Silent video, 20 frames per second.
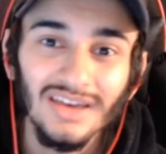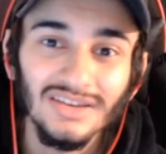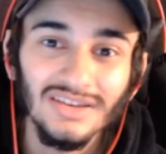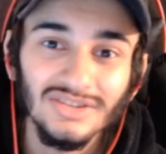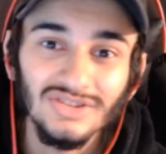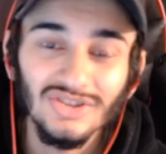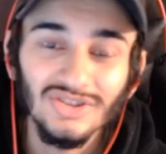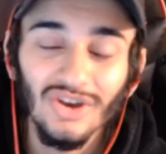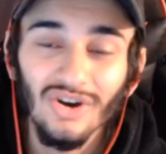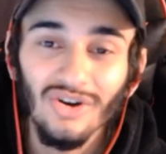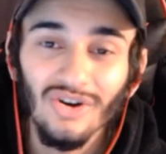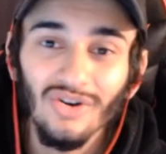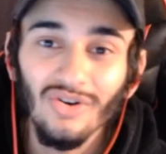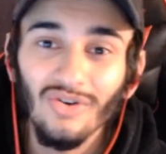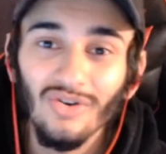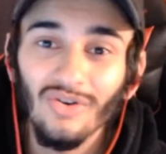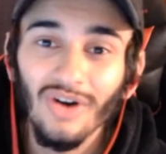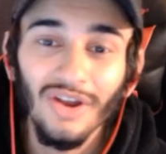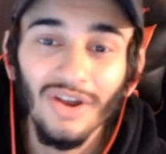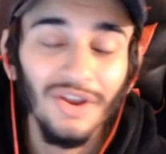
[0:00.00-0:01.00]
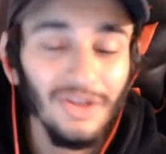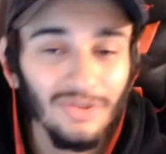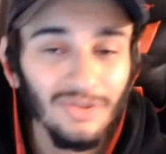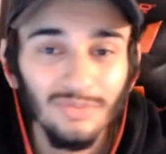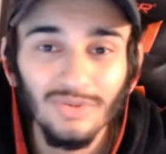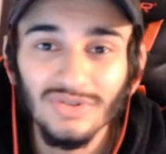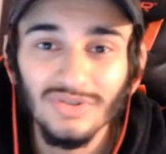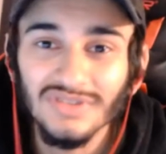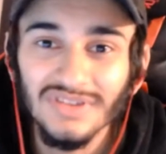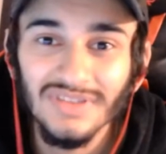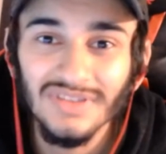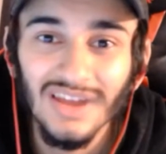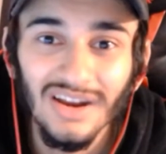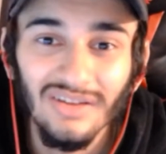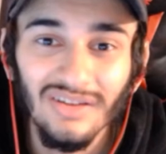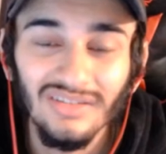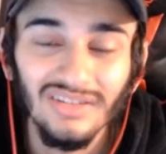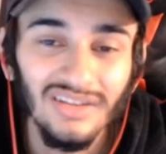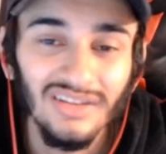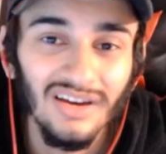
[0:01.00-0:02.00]
So another person that
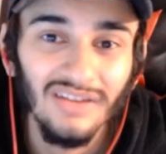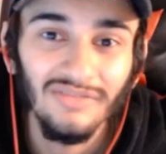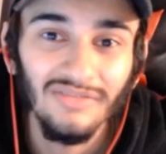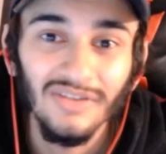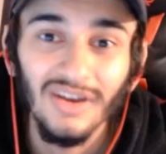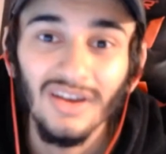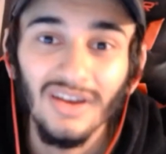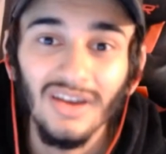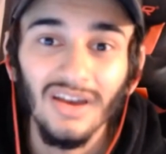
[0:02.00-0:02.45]
I'd love,